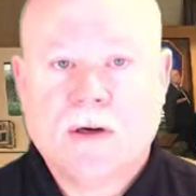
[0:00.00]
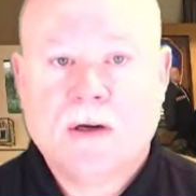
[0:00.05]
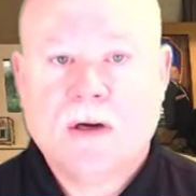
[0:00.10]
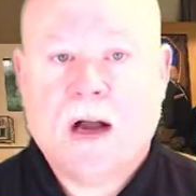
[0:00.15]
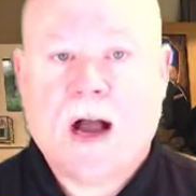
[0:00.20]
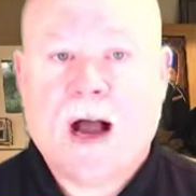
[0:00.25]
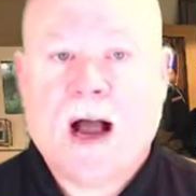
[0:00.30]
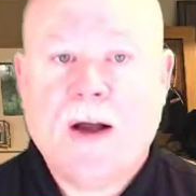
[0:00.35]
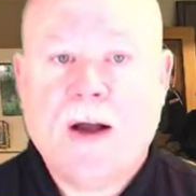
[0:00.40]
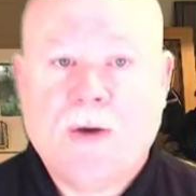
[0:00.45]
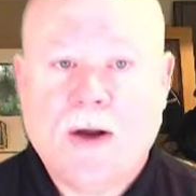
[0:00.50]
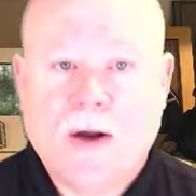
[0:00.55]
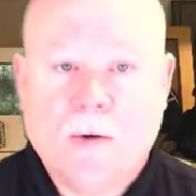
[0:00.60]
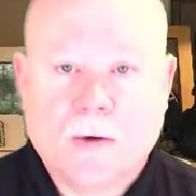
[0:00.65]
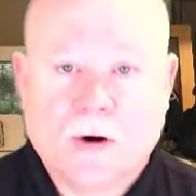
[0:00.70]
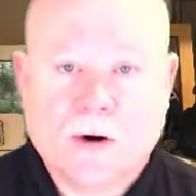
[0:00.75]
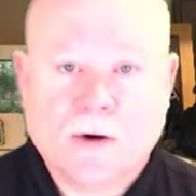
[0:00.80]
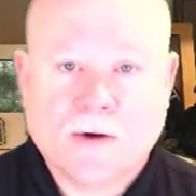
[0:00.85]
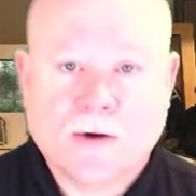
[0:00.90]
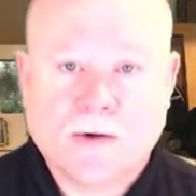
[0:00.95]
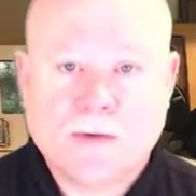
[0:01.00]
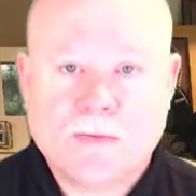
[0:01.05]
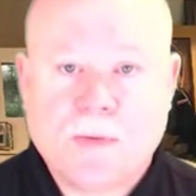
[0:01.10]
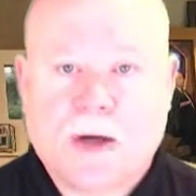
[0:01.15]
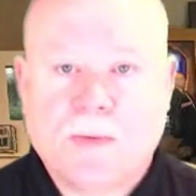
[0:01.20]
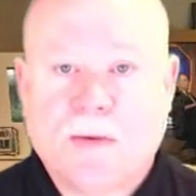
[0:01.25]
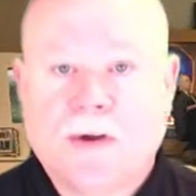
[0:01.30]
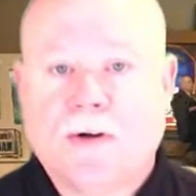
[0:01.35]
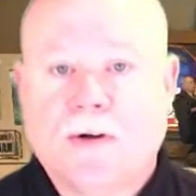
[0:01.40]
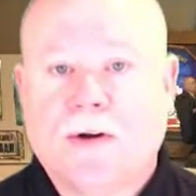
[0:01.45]
highway workers,
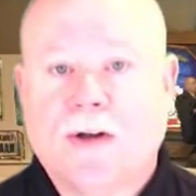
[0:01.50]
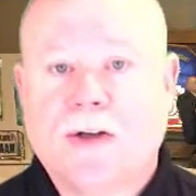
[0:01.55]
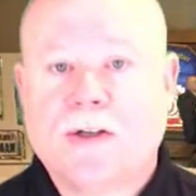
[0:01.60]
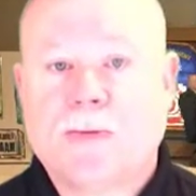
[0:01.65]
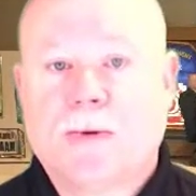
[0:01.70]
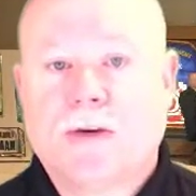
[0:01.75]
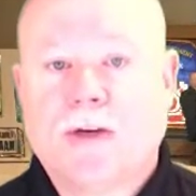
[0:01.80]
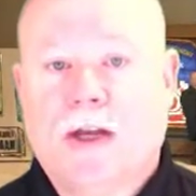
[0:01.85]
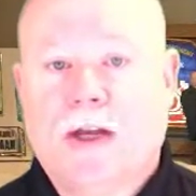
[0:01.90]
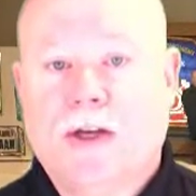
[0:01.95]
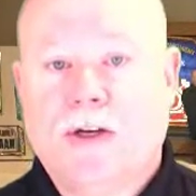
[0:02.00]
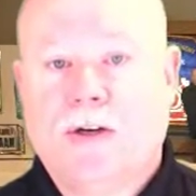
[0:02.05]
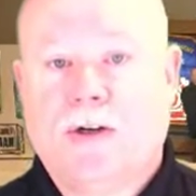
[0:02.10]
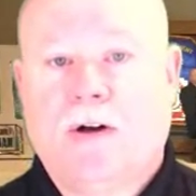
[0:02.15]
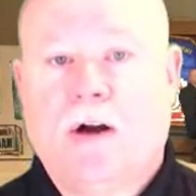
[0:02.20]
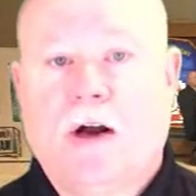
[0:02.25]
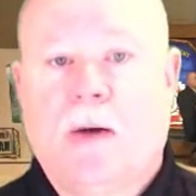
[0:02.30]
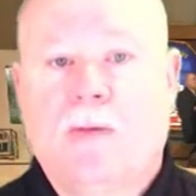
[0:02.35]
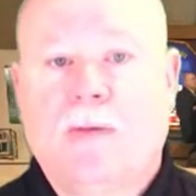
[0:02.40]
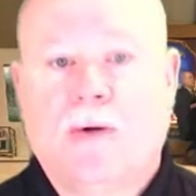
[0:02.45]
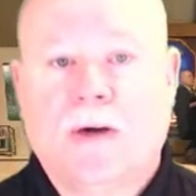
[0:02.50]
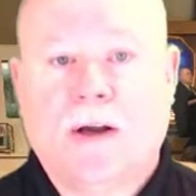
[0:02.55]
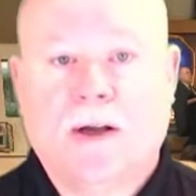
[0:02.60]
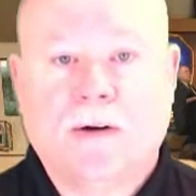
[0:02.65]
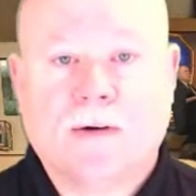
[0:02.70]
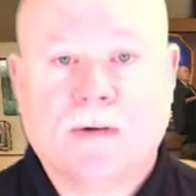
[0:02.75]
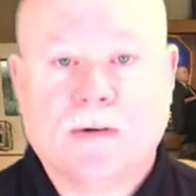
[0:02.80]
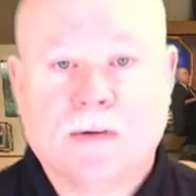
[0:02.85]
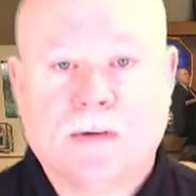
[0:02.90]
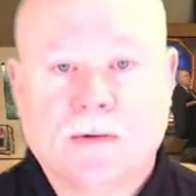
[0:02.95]
public transportation
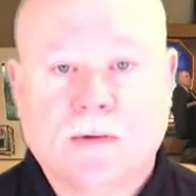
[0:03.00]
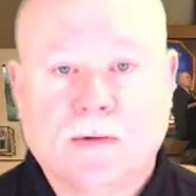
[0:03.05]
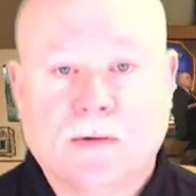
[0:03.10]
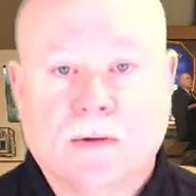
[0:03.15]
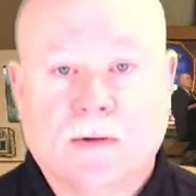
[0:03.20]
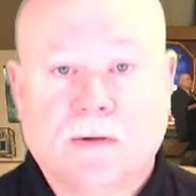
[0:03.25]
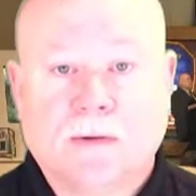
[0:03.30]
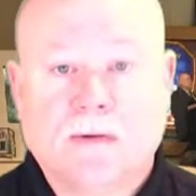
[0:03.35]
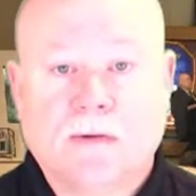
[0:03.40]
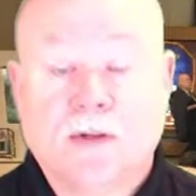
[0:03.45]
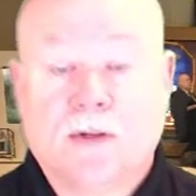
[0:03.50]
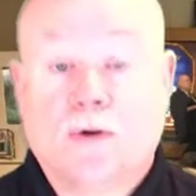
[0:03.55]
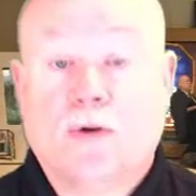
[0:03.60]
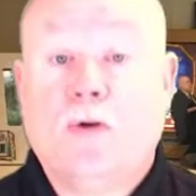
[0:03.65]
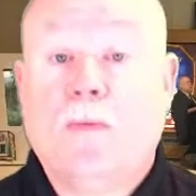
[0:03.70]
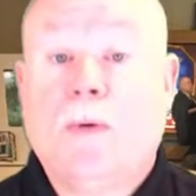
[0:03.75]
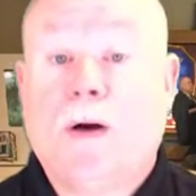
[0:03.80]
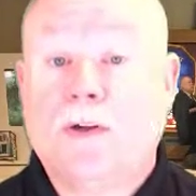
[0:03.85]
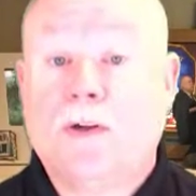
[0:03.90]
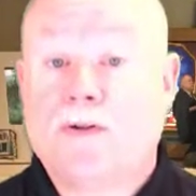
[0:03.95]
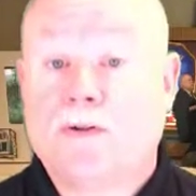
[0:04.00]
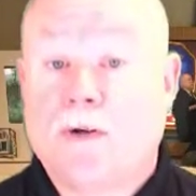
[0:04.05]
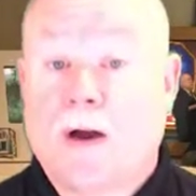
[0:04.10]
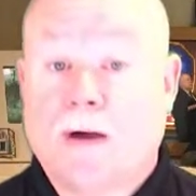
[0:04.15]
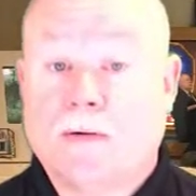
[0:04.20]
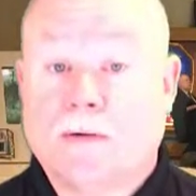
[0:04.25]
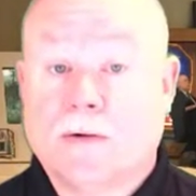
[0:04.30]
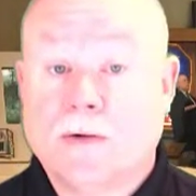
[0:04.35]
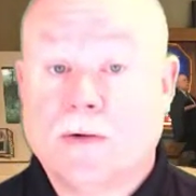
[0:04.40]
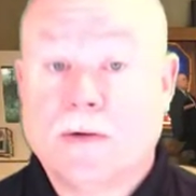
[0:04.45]
operators, school bus
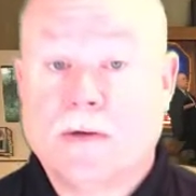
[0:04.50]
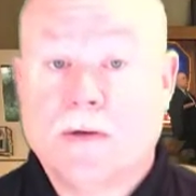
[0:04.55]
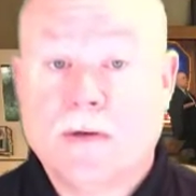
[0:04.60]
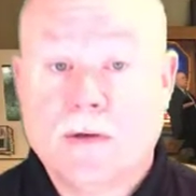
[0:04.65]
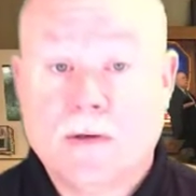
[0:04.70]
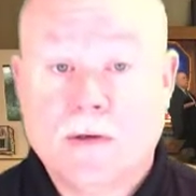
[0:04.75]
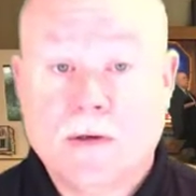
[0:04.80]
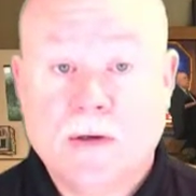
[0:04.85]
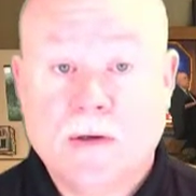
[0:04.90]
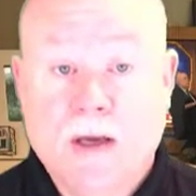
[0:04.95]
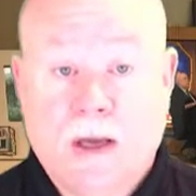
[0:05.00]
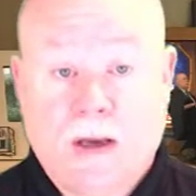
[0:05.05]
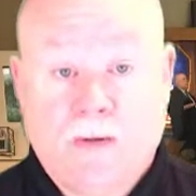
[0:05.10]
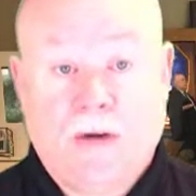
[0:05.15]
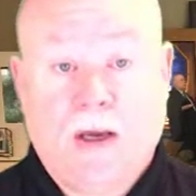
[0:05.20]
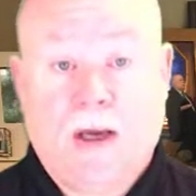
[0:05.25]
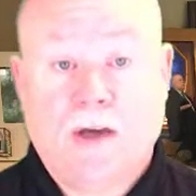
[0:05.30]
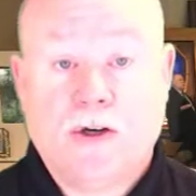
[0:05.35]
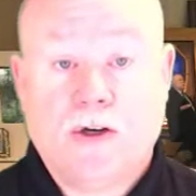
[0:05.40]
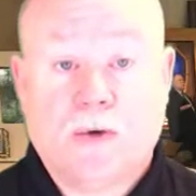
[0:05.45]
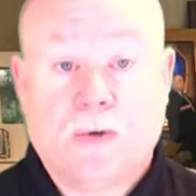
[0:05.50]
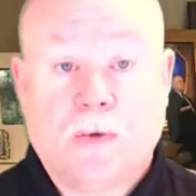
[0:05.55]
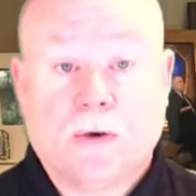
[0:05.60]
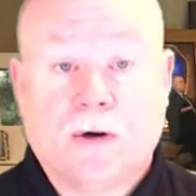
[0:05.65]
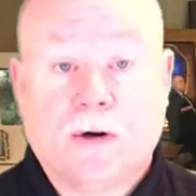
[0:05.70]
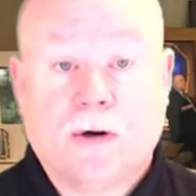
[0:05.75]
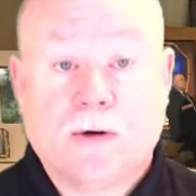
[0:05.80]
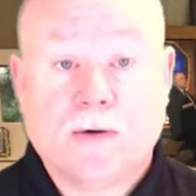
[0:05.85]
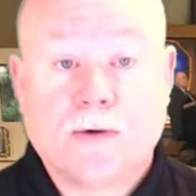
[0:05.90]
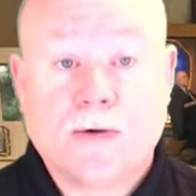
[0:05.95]
drivers, aviation
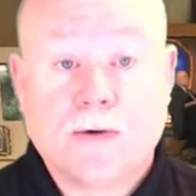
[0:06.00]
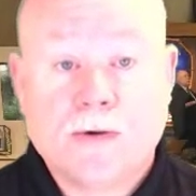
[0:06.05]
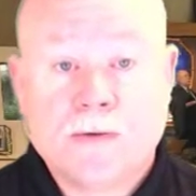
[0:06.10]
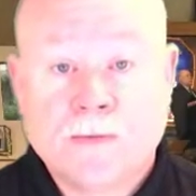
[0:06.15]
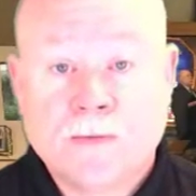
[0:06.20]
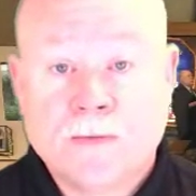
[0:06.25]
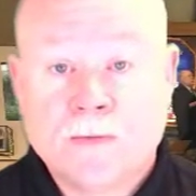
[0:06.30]
workers,